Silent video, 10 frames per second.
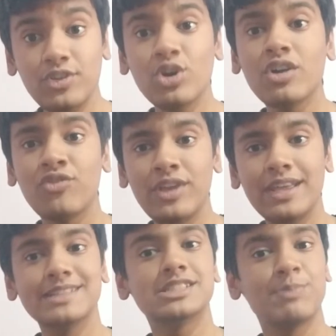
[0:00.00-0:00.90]
are
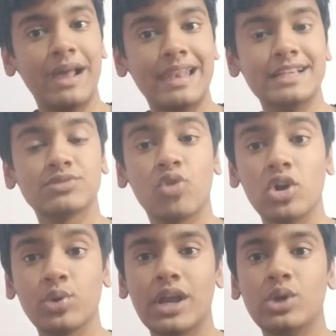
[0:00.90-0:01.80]
weak in spelling, so
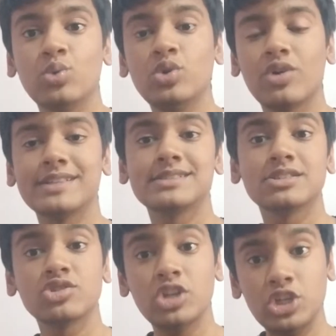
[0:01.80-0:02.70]
what you can do, you can search on